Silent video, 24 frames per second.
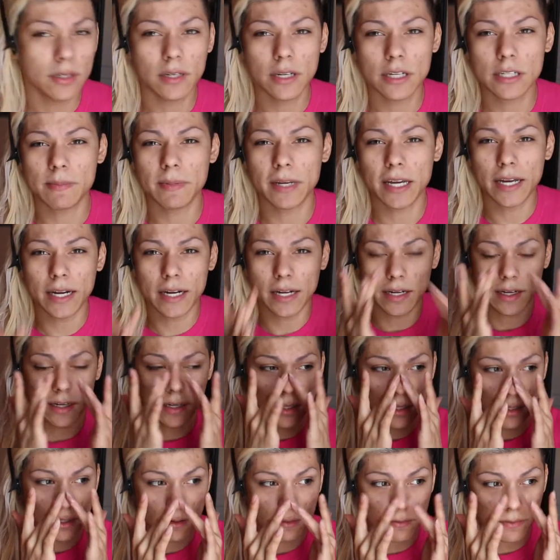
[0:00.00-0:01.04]
has been getting
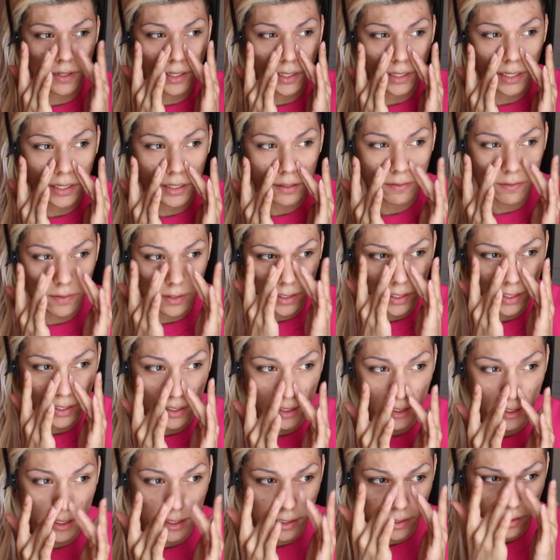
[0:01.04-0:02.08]
really, really
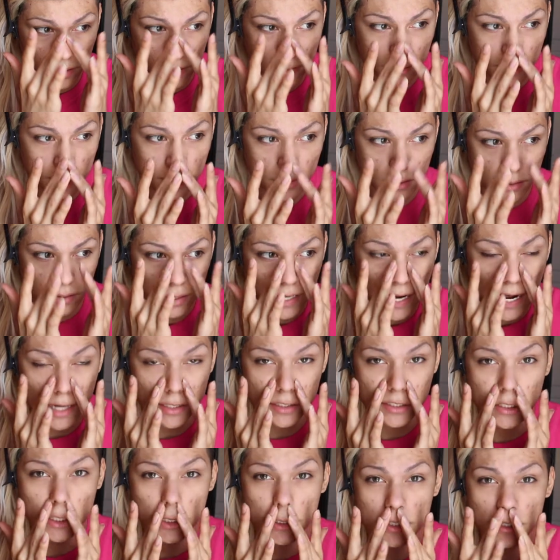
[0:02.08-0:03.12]
like
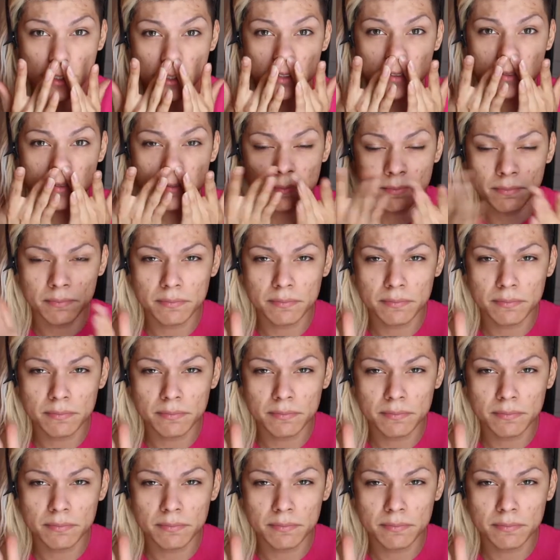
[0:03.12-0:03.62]
nasty, so